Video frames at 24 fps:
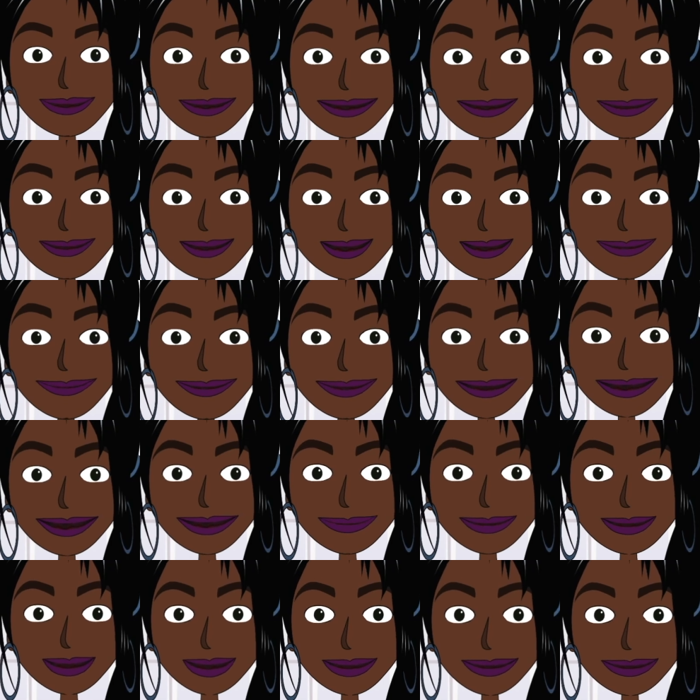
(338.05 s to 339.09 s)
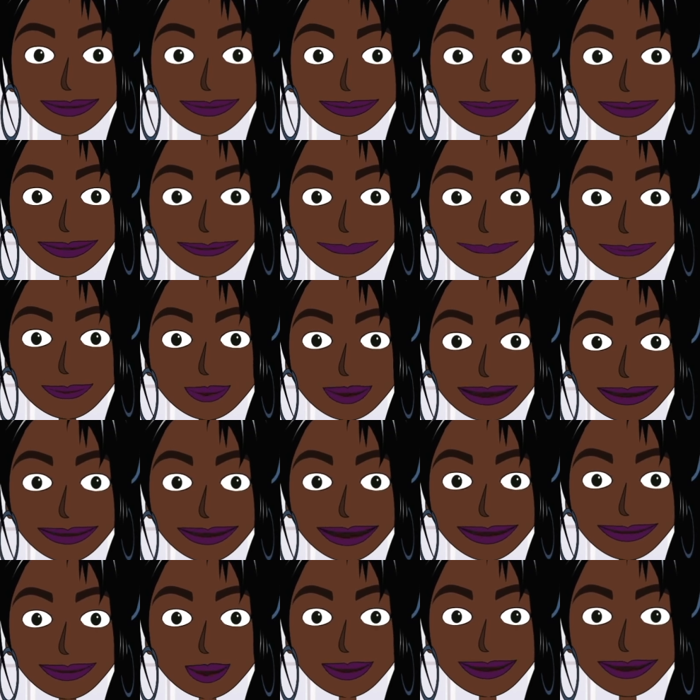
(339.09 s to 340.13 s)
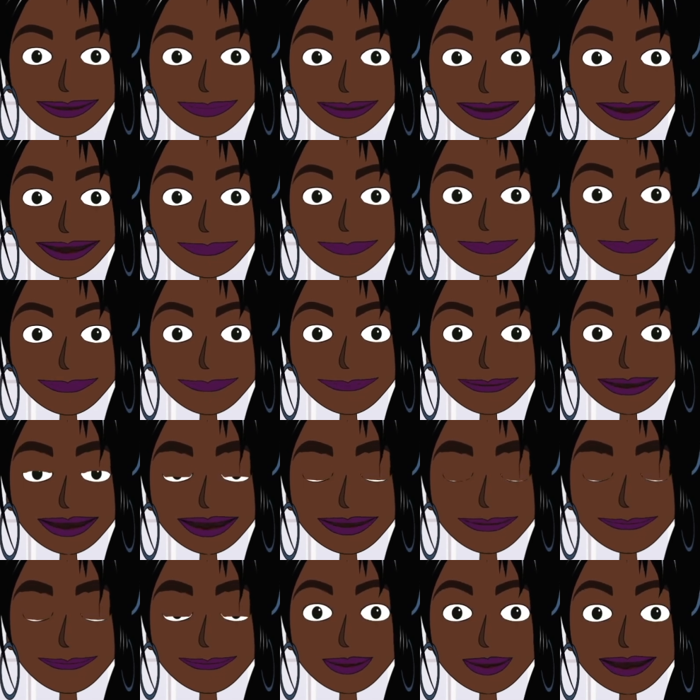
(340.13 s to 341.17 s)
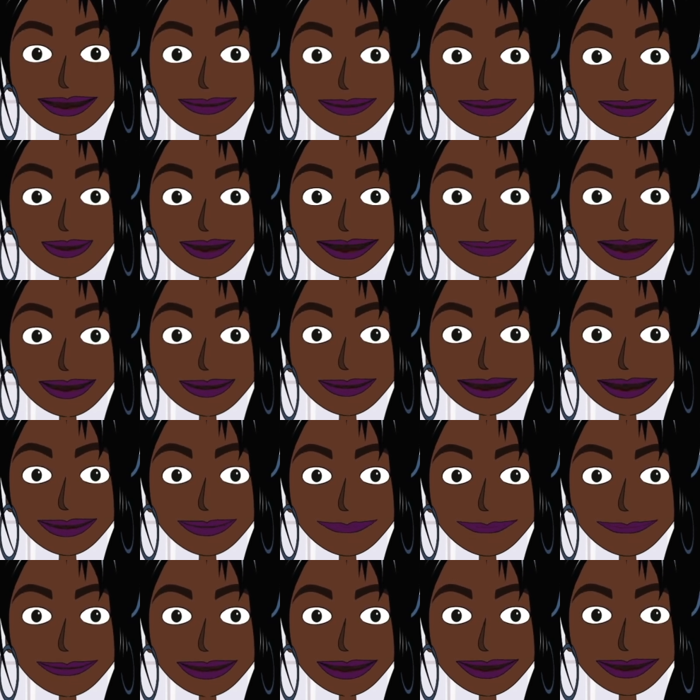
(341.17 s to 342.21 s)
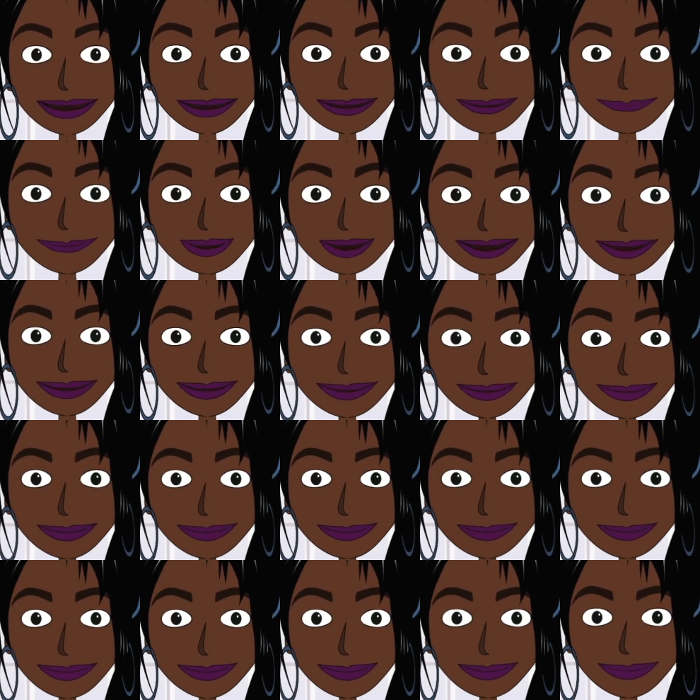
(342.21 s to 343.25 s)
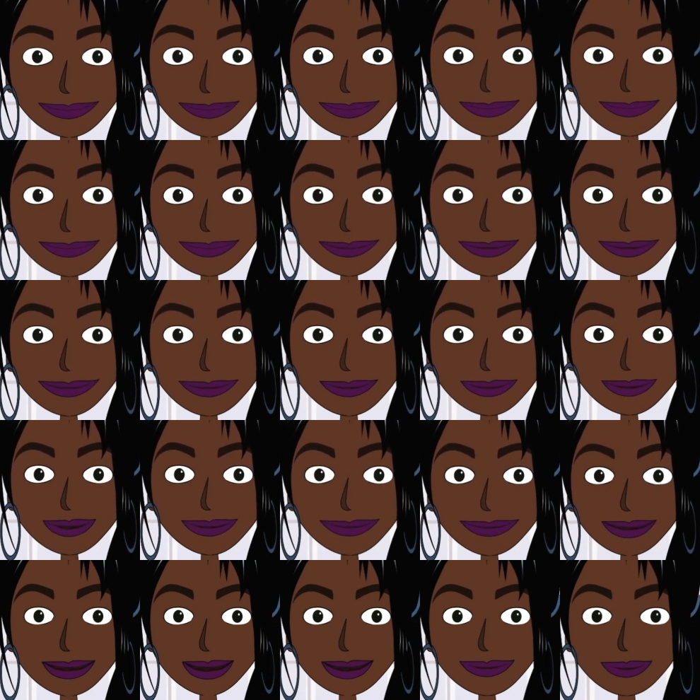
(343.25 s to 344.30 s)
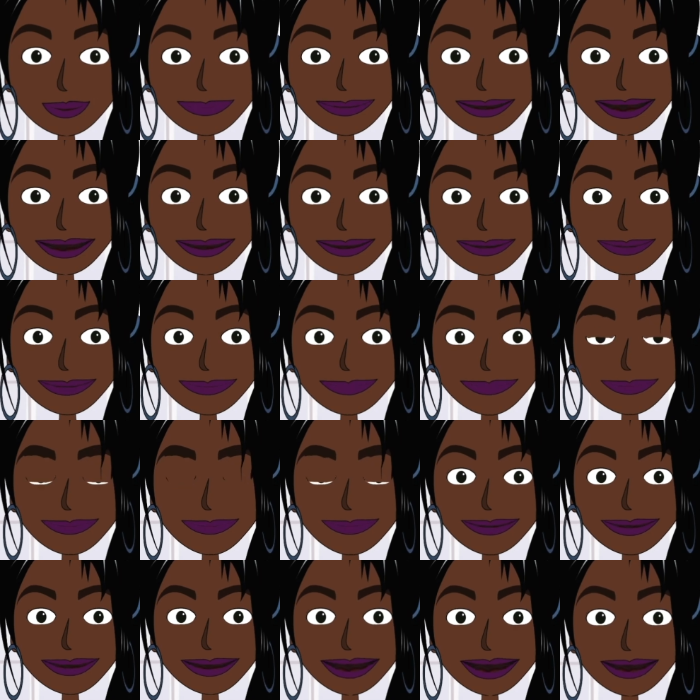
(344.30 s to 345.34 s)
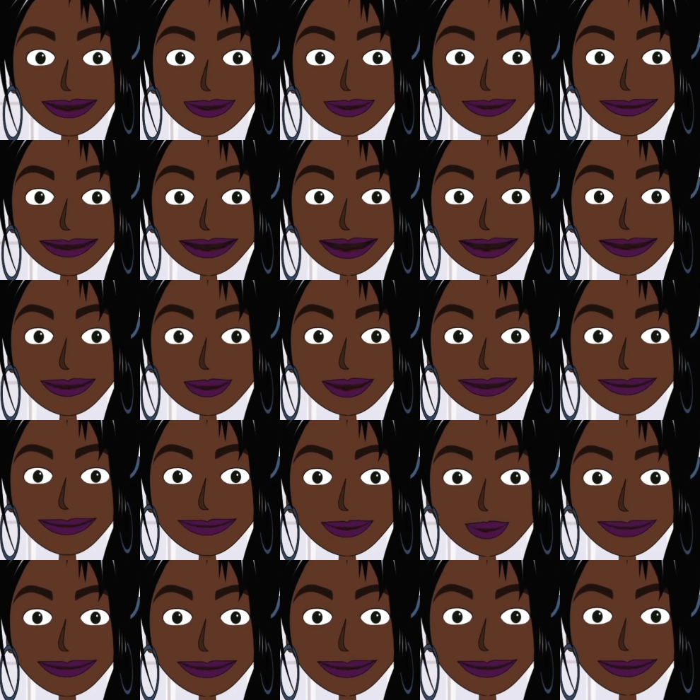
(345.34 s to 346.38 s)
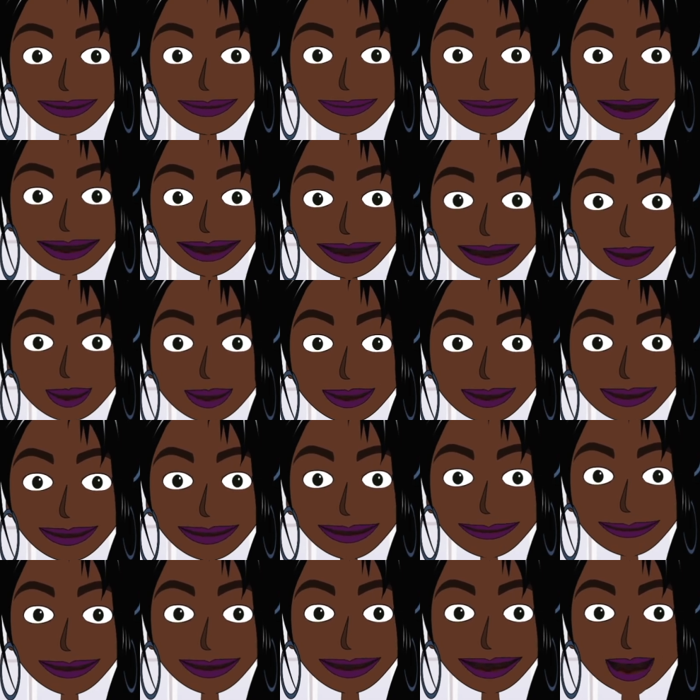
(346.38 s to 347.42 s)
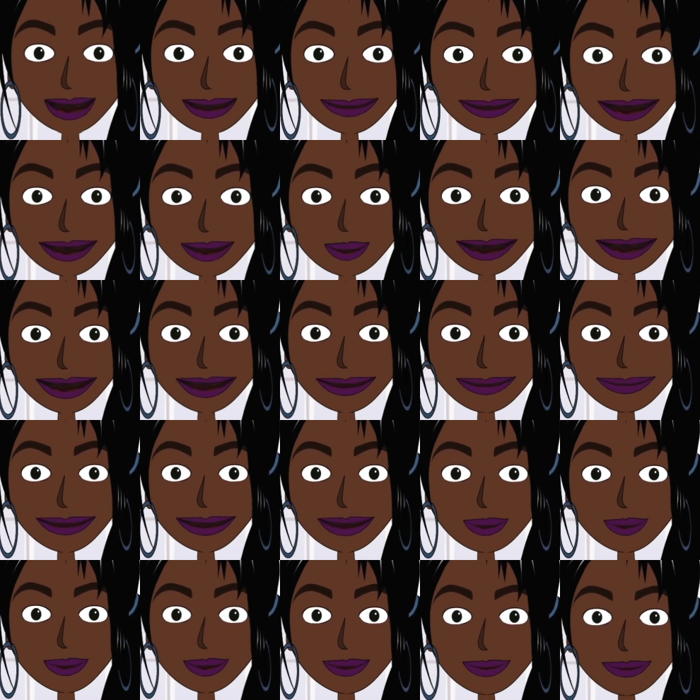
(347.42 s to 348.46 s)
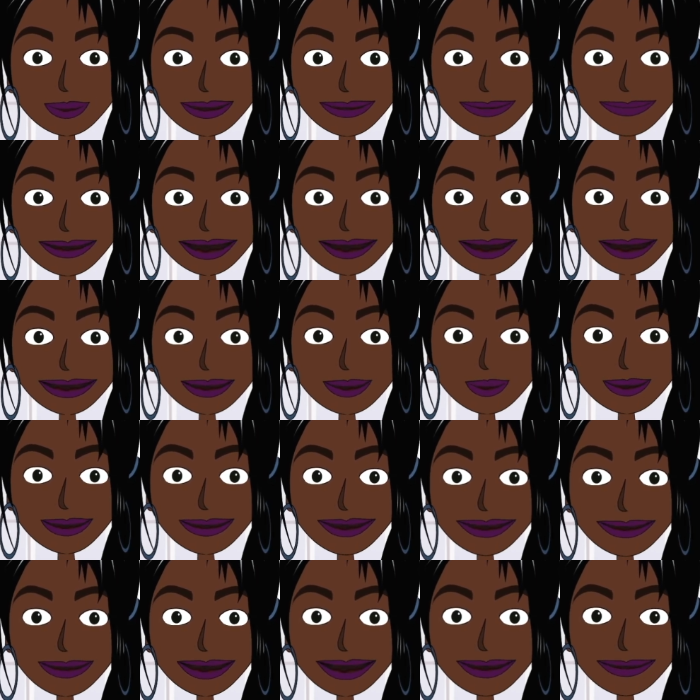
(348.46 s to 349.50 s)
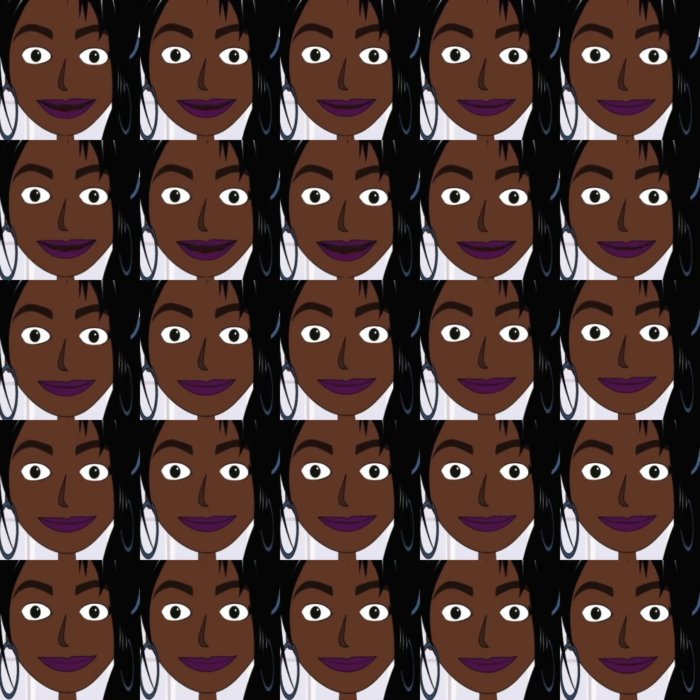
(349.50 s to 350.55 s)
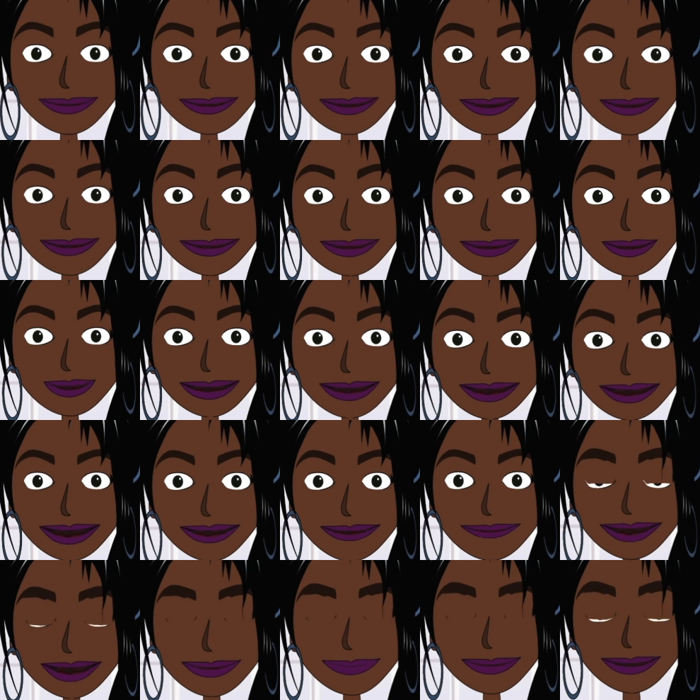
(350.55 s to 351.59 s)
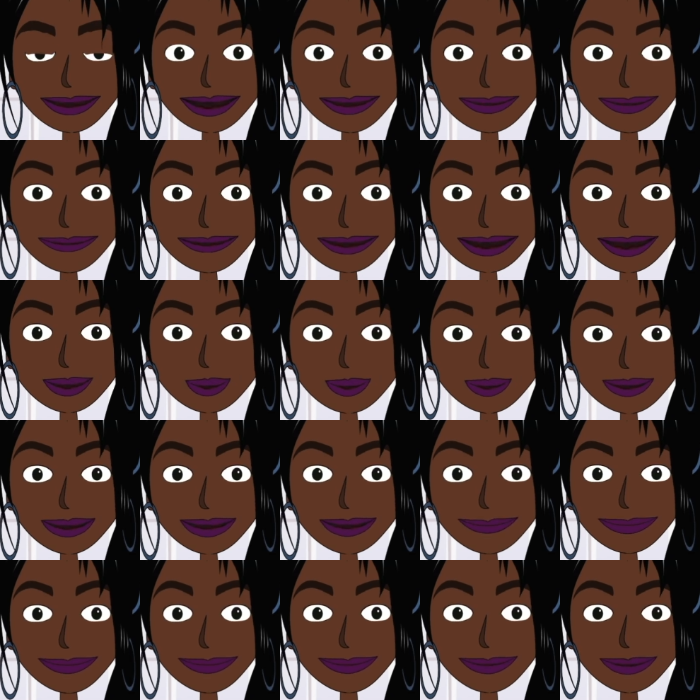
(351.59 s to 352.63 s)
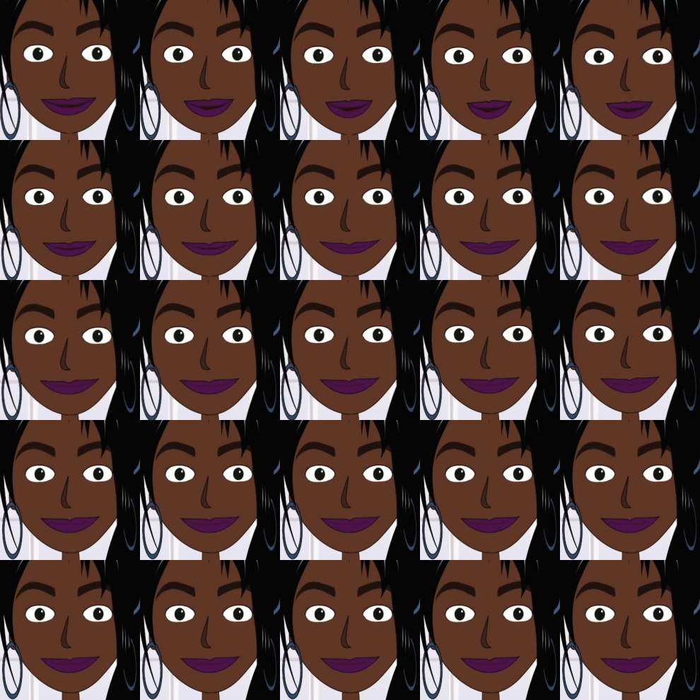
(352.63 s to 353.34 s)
is added to the oil from the roasting process and not extracted from the seed itself. On the other hand, the ash is a byproduct of the seed, so having it in the oil is not such a bad thing and actually makes the product seem more whole.